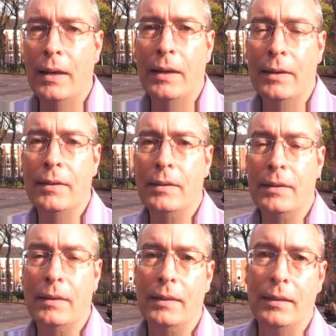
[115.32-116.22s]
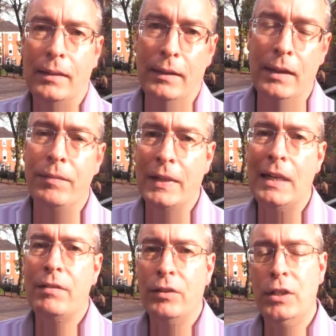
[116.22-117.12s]
And even
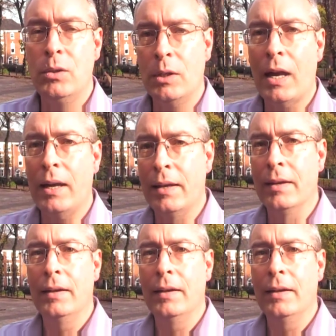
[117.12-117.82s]
here in the UK,